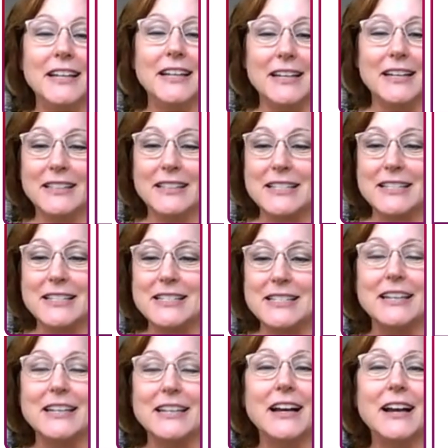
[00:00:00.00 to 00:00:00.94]
And let's
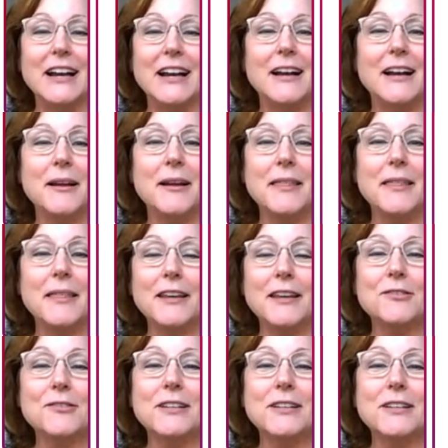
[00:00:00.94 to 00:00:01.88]
see, I
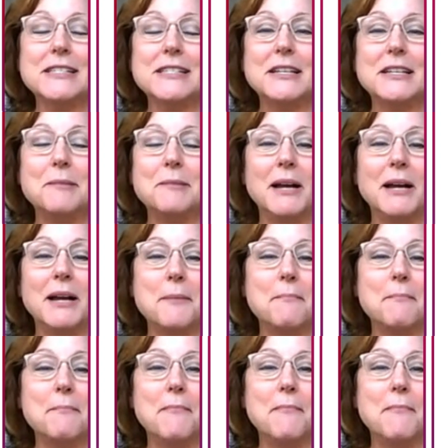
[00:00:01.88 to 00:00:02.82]
think you can see my
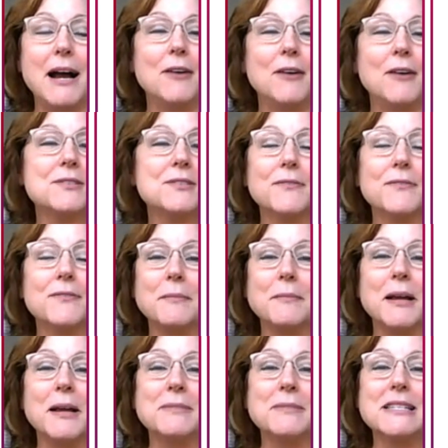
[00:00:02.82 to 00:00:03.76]
mouse, if I'm
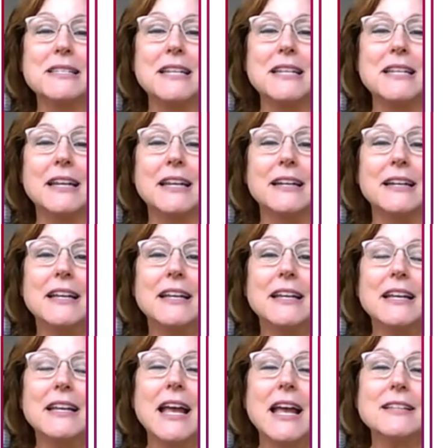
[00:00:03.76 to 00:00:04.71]
not mistaken.
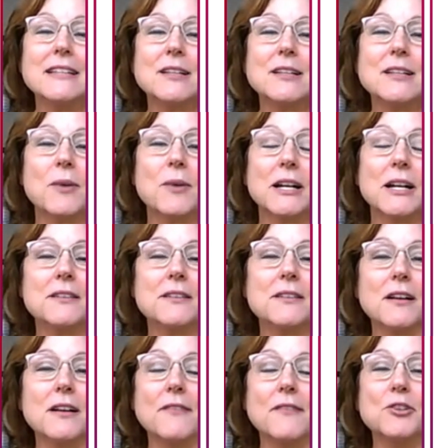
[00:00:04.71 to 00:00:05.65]
And so we're going
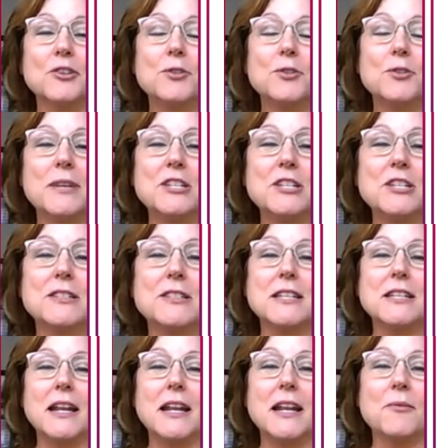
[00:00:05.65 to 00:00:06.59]
to cover two regions
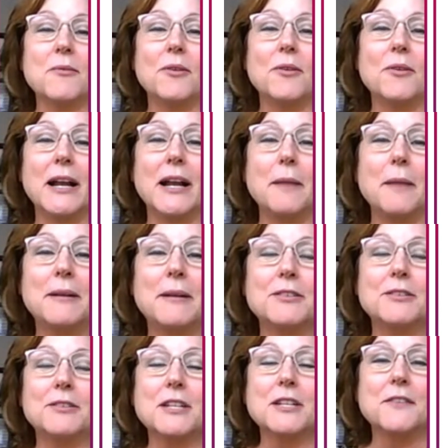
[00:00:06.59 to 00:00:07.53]
today. We're going up
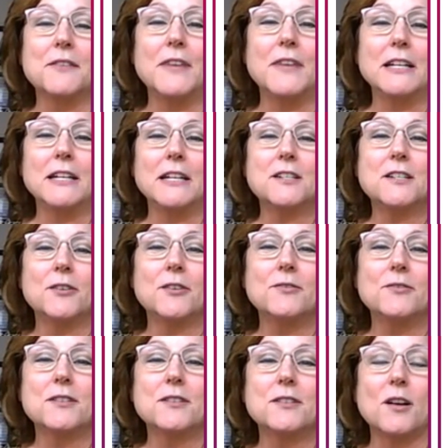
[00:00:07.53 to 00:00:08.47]
here to the Veneto
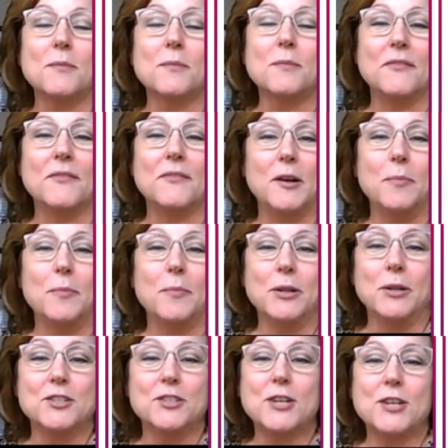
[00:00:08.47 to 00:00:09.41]
to talk about
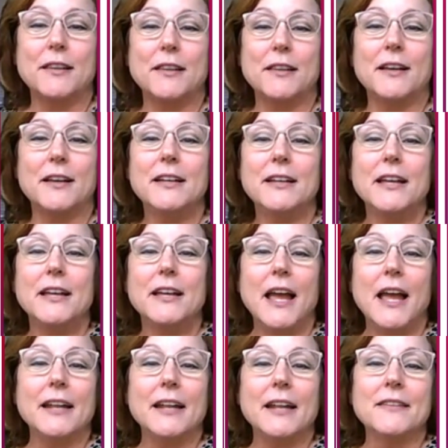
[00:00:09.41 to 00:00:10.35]
Valpolicella.
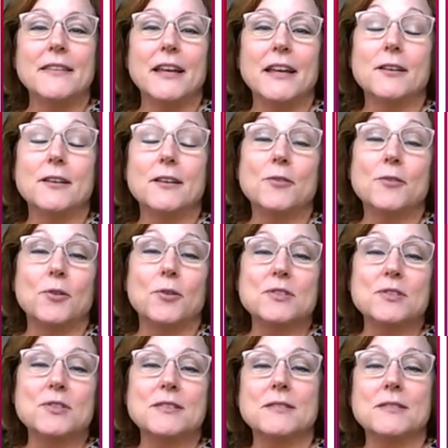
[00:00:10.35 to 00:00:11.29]
And then, of
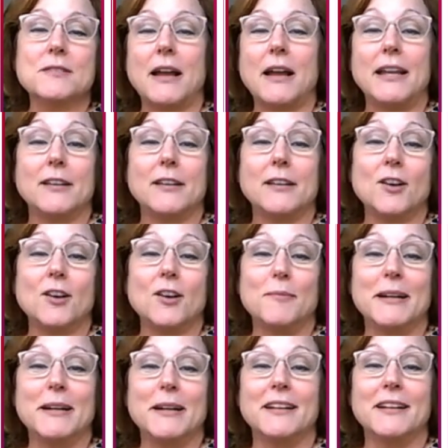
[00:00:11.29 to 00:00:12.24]
course, I can't talk
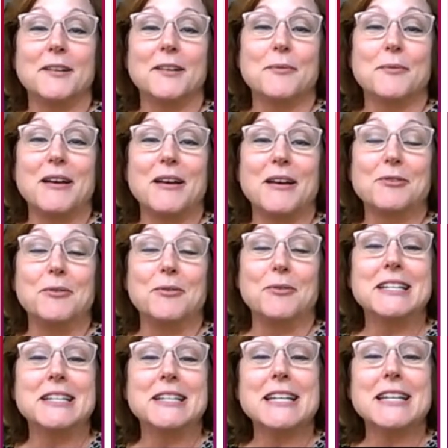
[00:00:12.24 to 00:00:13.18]
about Italy without
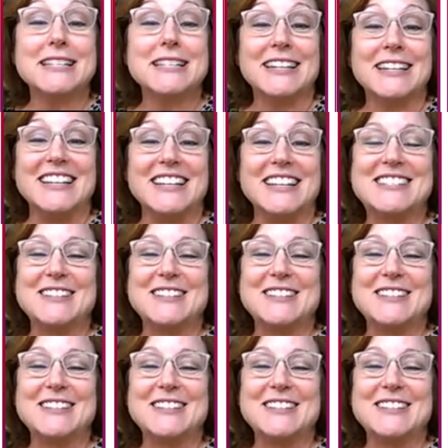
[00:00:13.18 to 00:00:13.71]
going to Tuscany.